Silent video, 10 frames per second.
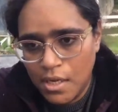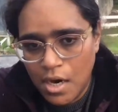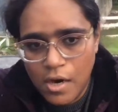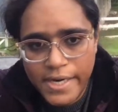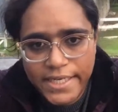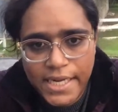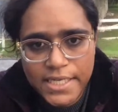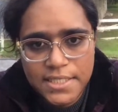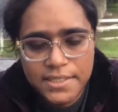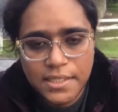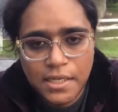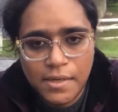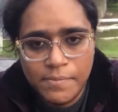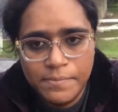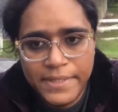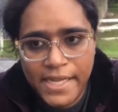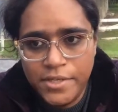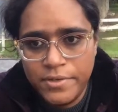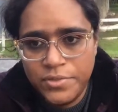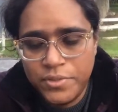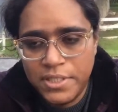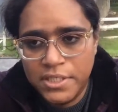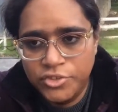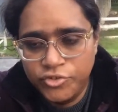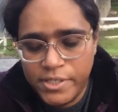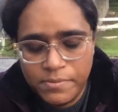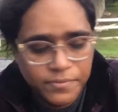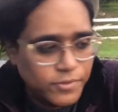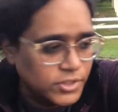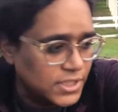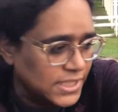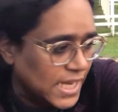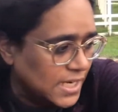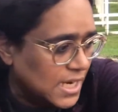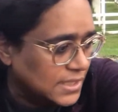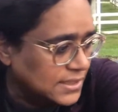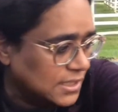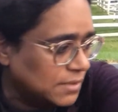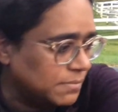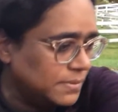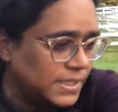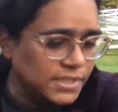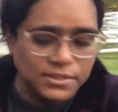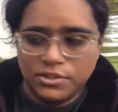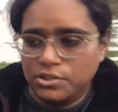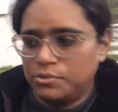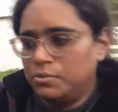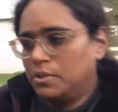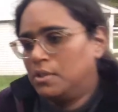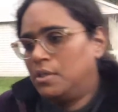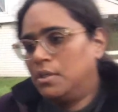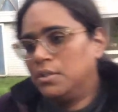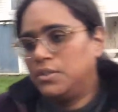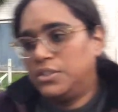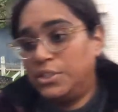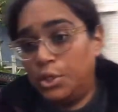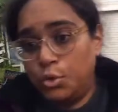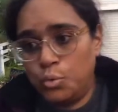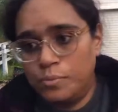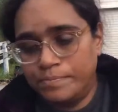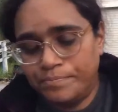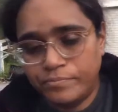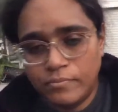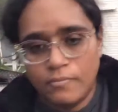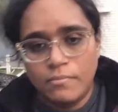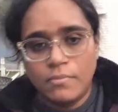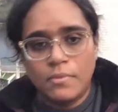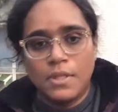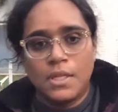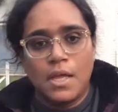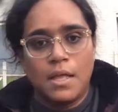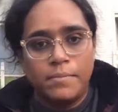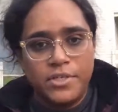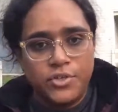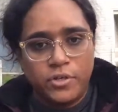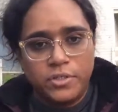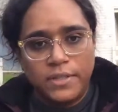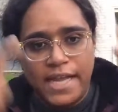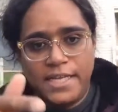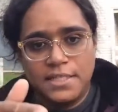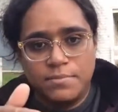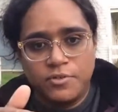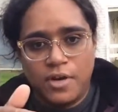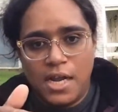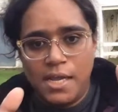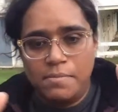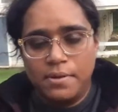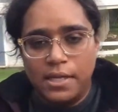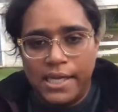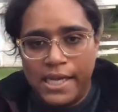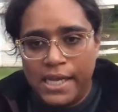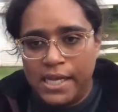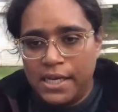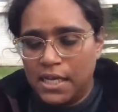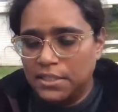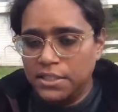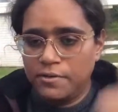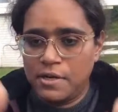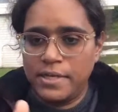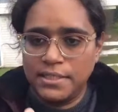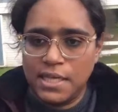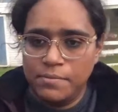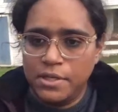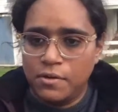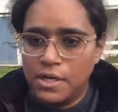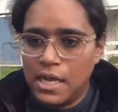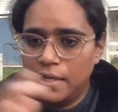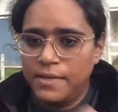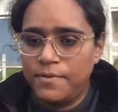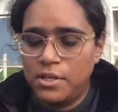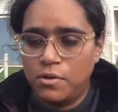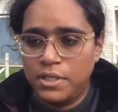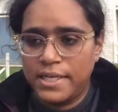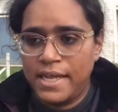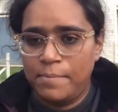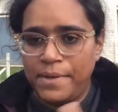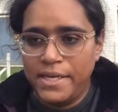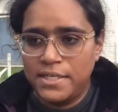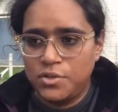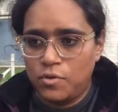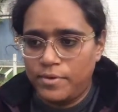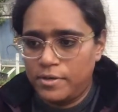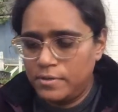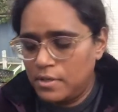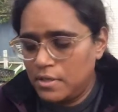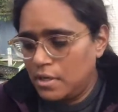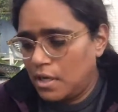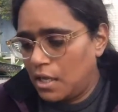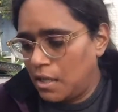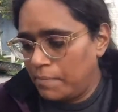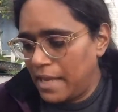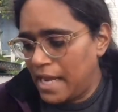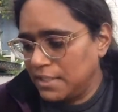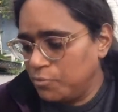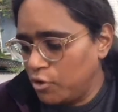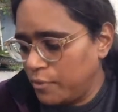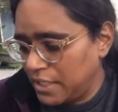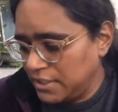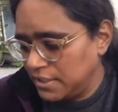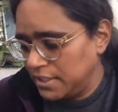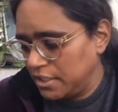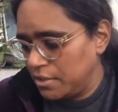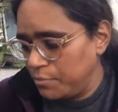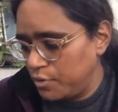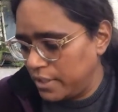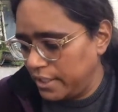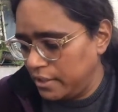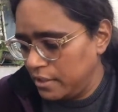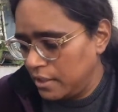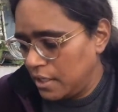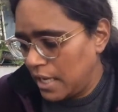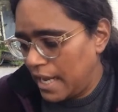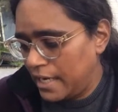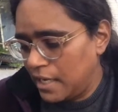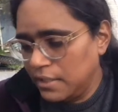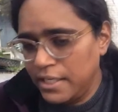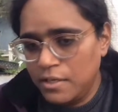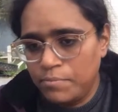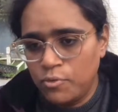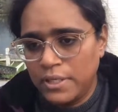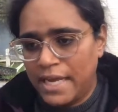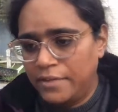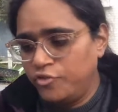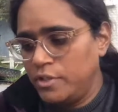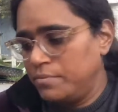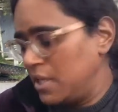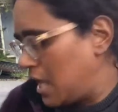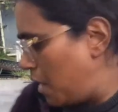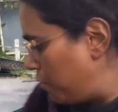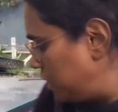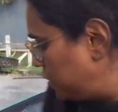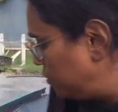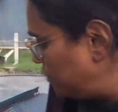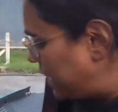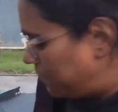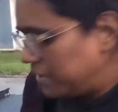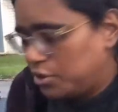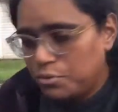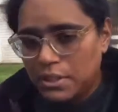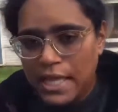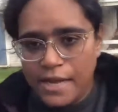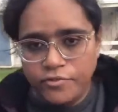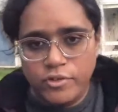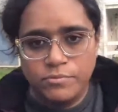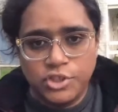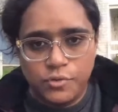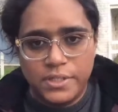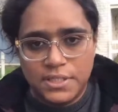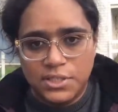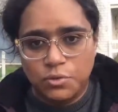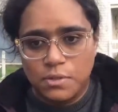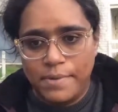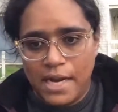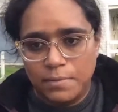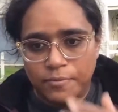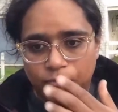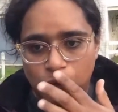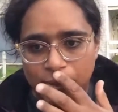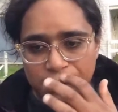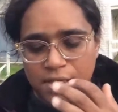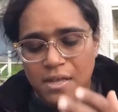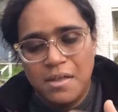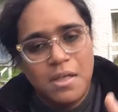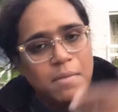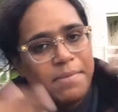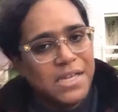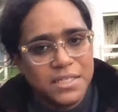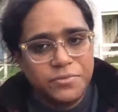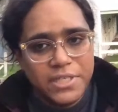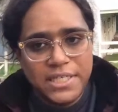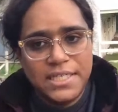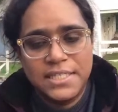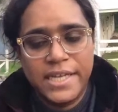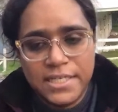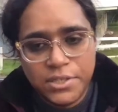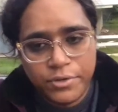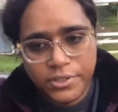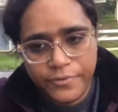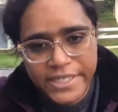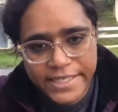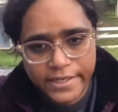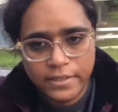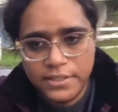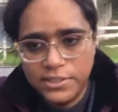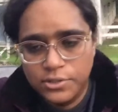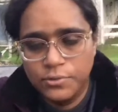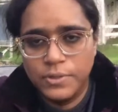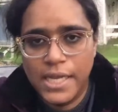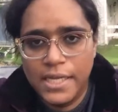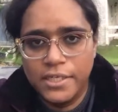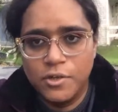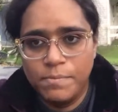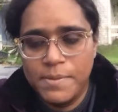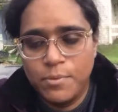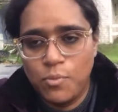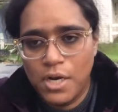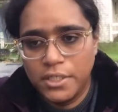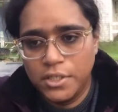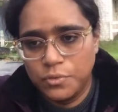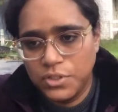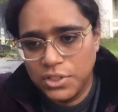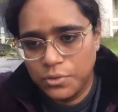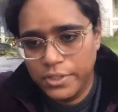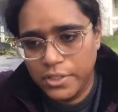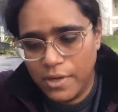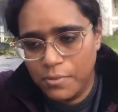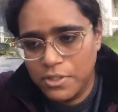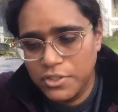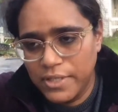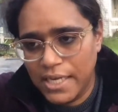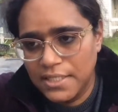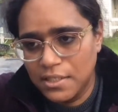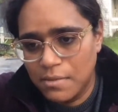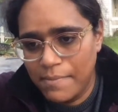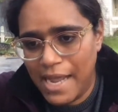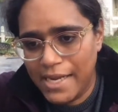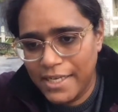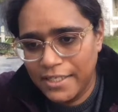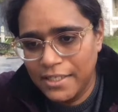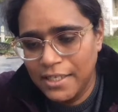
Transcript: All right, guys. Um, thank you. This was a good stream. Unfortunately, I got um, things to do, so be sure to like and subscribe. And I'll see you around next time. You know what? Even though the campaign is over, um, ask more questions in the community and I'll think of more live streams. I want to do definitely do a live stream showing the solar panel performance because really this thing is going to retail soon and you know people want to know. So, you know, I want you guys to come back and